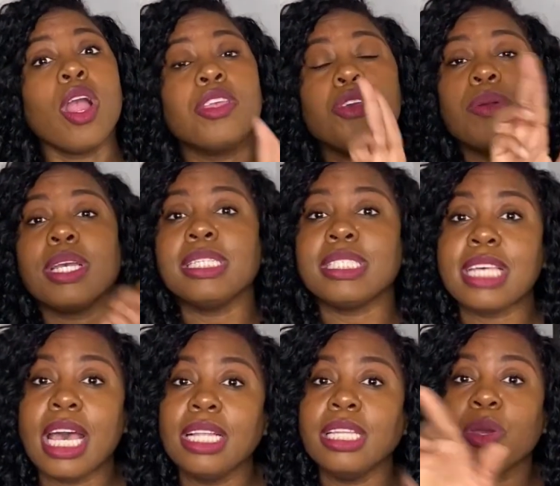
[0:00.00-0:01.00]
you can
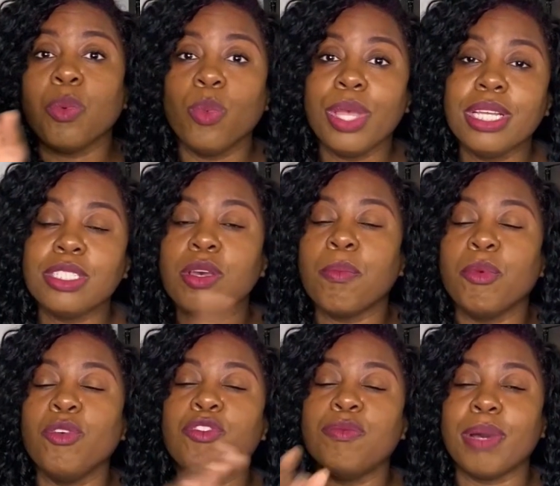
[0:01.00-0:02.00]
tell it when to
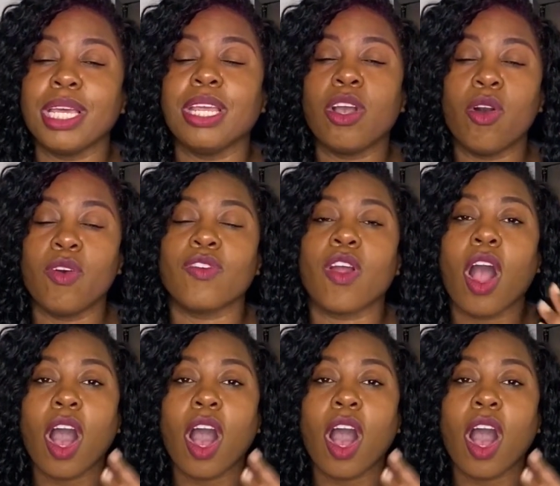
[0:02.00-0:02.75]
move money over